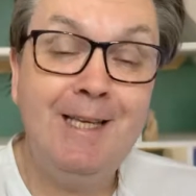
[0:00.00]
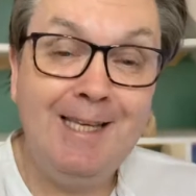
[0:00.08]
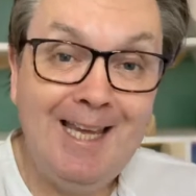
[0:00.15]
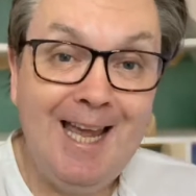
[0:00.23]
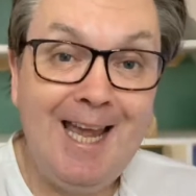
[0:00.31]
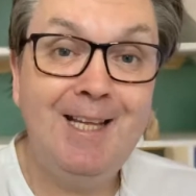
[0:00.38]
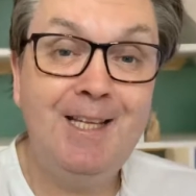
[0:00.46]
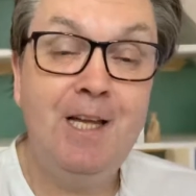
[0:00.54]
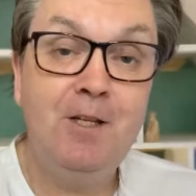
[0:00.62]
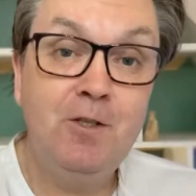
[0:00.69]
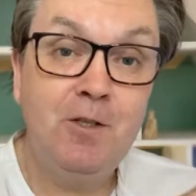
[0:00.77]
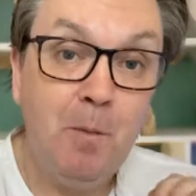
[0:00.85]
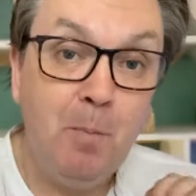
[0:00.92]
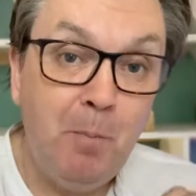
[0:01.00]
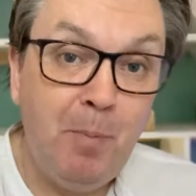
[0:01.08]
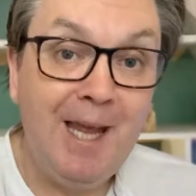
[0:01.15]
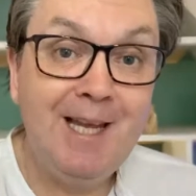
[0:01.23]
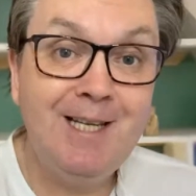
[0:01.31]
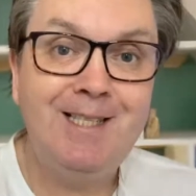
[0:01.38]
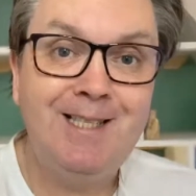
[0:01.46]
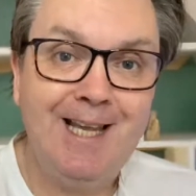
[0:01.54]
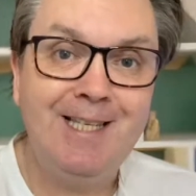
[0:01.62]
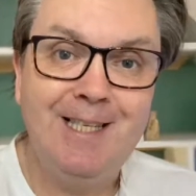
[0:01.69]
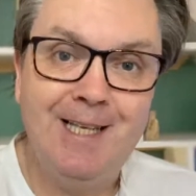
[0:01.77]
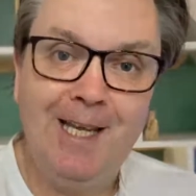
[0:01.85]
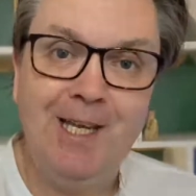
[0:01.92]
to get to the best
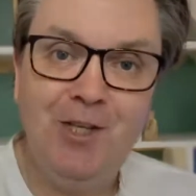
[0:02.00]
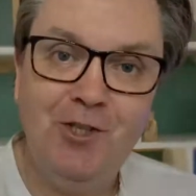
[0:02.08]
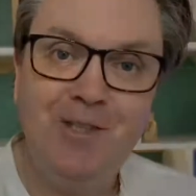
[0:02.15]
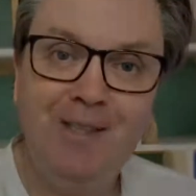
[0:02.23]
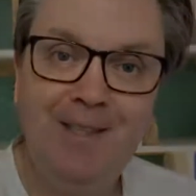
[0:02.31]
destination.